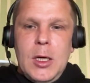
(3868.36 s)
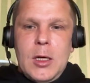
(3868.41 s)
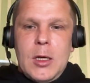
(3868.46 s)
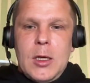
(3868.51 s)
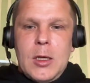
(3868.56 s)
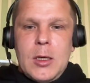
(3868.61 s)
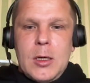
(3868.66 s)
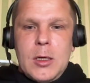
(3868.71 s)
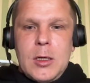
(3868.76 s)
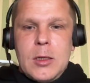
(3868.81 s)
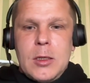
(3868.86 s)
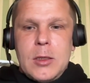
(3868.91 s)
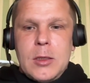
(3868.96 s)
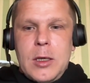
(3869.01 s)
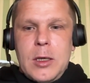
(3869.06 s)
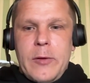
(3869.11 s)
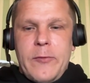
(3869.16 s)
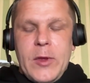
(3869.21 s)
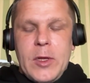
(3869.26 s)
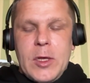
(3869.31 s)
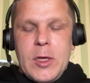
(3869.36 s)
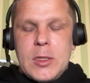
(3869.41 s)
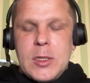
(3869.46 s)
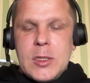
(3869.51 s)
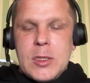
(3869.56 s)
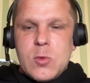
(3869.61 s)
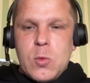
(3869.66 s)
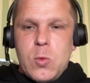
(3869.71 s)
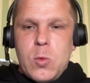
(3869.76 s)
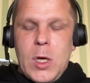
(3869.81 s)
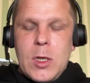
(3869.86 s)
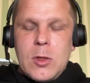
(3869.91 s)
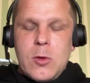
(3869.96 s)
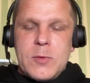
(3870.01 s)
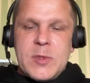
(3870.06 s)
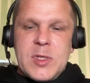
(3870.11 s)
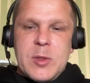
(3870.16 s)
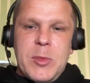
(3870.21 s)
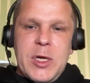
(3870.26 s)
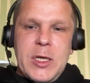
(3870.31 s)
I think it is one
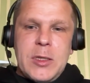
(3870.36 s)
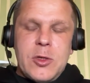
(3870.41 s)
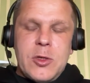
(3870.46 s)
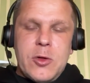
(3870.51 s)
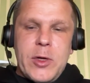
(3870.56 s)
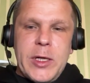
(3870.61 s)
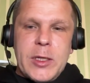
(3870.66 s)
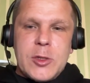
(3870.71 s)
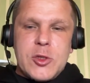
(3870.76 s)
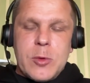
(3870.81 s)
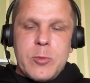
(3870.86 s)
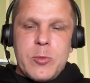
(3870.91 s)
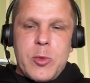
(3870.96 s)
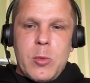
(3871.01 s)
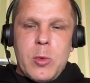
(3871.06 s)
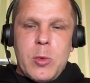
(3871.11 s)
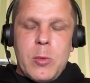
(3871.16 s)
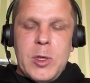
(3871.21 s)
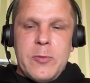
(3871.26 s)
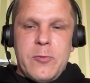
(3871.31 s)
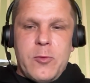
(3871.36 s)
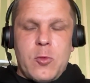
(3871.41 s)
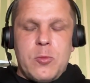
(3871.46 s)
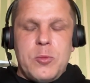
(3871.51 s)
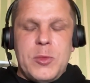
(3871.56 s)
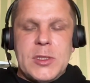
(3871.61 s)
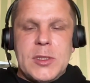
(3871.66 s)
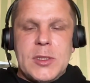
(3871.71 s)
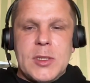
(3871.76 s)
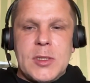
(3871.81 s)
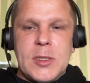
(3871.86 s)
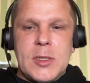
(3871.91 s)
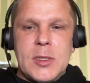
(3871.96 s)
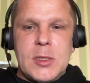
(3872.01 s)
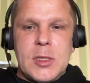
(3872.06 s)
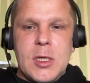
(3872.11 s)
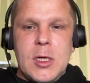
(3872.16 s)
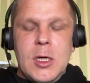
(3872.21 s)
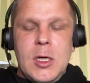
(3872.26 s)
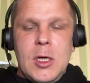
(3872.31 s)
of the main direction probably for
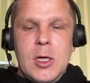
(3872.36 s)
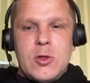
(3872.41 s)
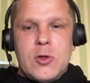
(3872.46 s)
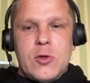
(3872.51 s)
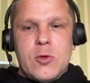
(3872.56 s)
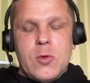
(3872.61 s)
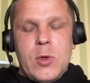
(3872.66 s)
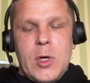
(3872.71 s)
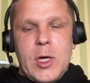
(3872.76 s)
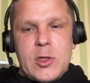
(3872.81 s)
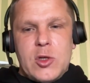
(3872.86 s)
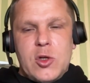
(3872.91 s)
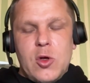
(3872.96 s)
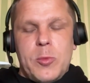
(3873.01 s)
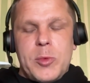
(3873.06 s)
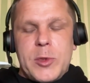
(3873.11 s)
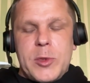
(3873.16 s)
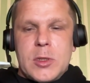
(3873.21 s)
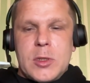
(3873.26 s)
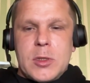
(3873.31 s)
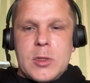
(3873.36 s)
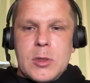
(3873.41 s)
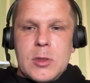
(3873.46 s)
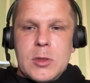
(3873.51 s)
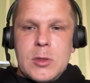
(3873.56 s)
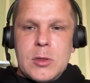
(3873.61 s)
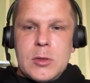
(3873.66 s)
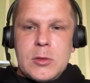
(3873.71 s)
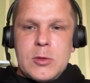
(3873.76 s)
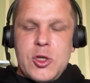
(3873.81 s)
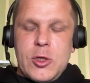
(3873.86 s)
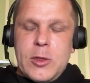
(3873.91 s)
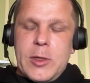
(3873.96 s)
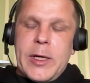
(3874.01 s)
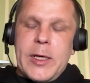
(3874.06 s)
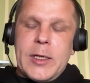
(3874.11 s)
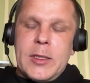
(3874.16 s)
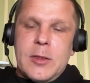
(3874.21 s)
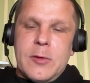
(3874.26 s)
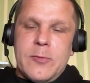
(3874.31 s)
businesses to adopt
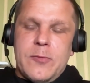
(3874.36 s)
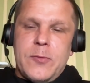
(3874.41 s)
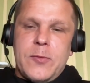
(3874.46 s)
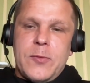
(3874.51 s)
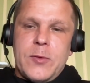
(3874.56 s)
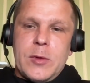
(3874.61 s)
generative